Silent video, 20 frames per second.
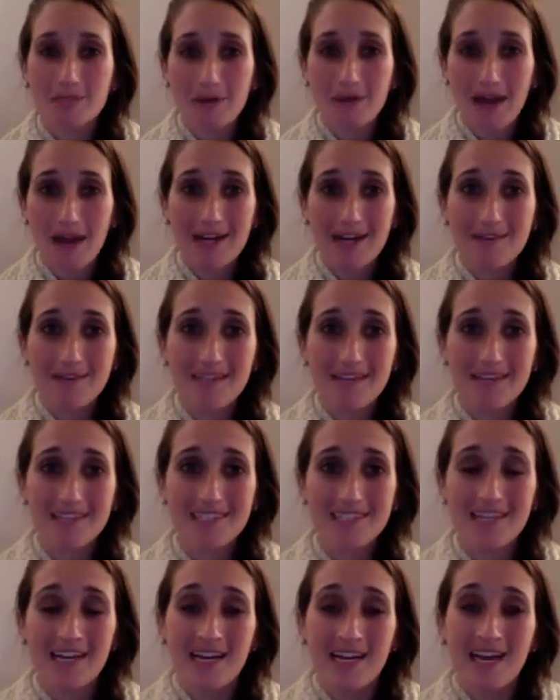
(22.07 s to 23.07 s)

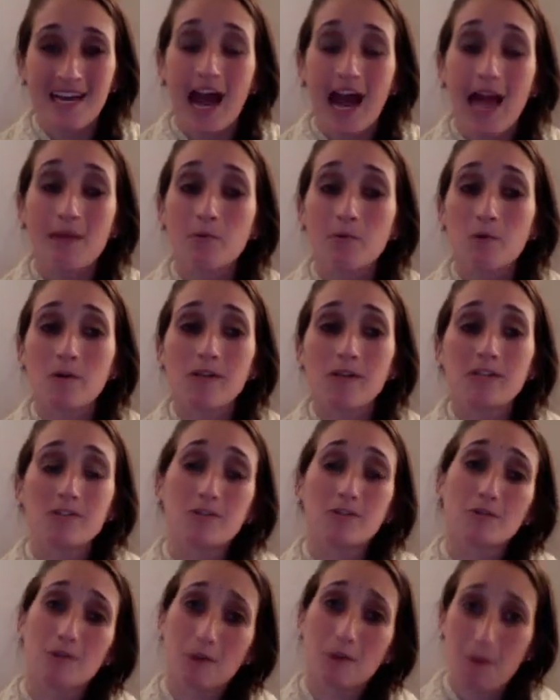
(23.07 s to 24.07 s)
Anyways, I'm going
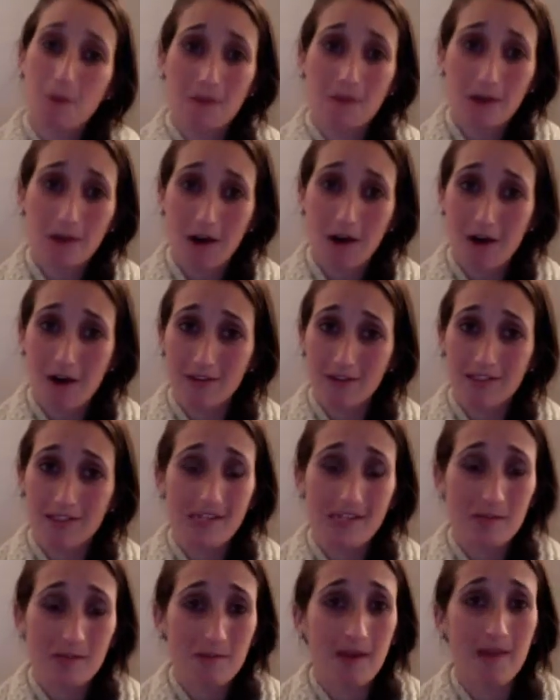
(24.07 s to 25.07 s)
to record the call the
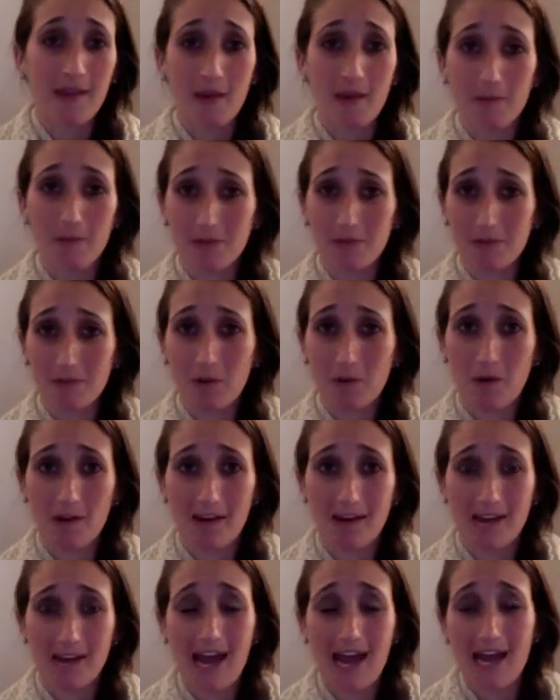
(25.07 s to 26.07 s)
same way that I would have
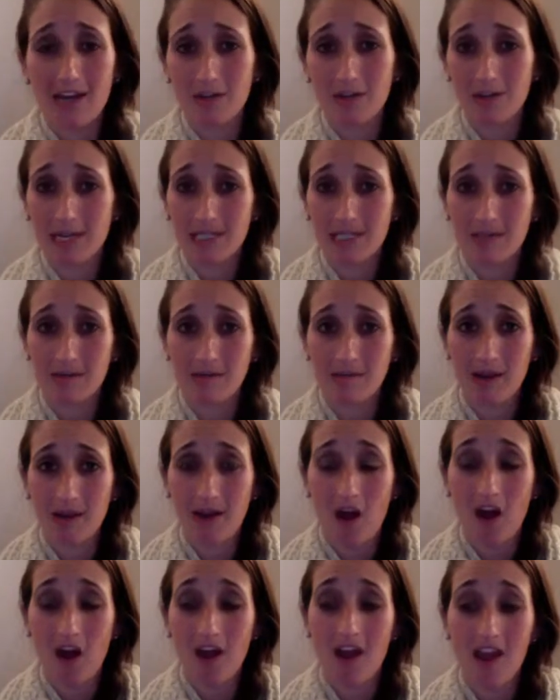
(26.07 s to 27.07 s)
recorded it had you guys have been
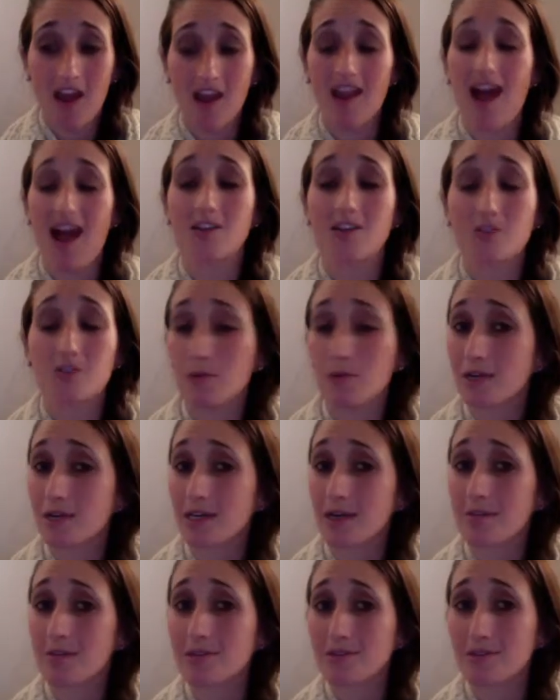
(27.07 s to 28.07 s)
on it. I don't think
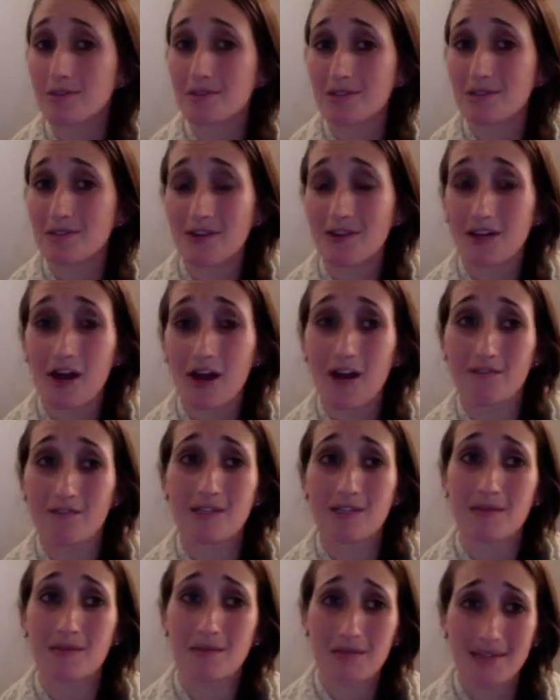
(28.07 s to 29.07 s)
I'm going to do this very
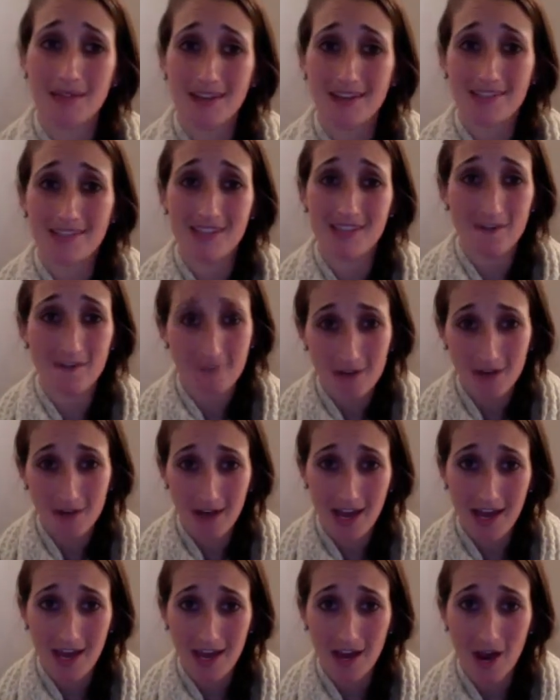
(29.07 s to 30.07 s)
often because I feel
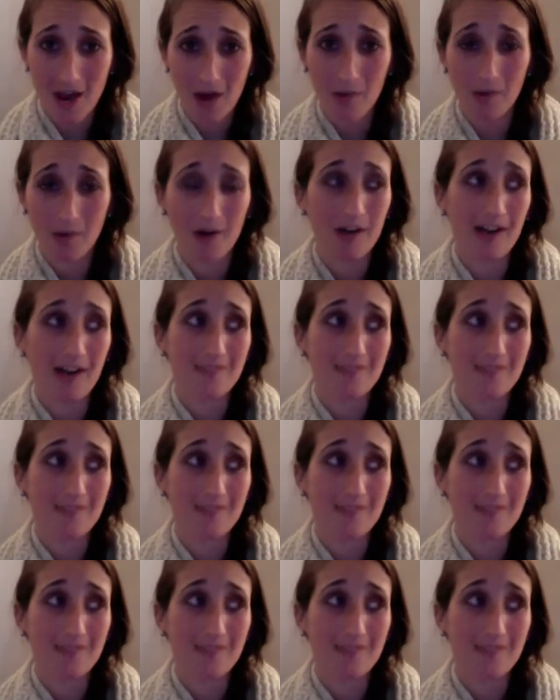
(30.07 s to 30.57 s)
awkward.